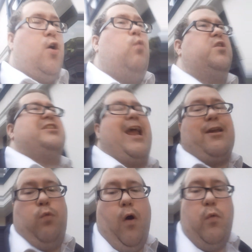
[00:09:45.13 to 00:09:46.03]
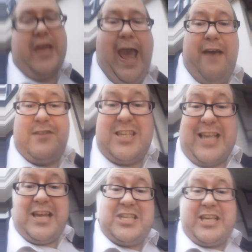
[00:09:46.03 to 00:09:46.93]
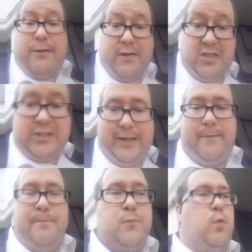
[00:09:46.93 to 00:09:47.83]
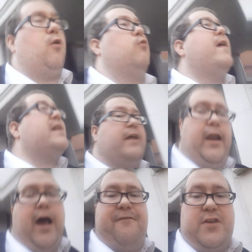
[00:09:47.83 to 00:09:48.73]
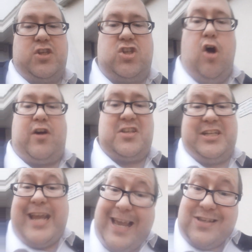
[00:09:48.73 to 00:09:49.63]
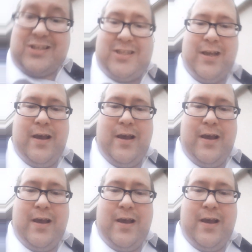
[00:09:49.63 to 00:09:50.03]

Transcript: would take what we have to say seriously. We're already a laughing stock as it is,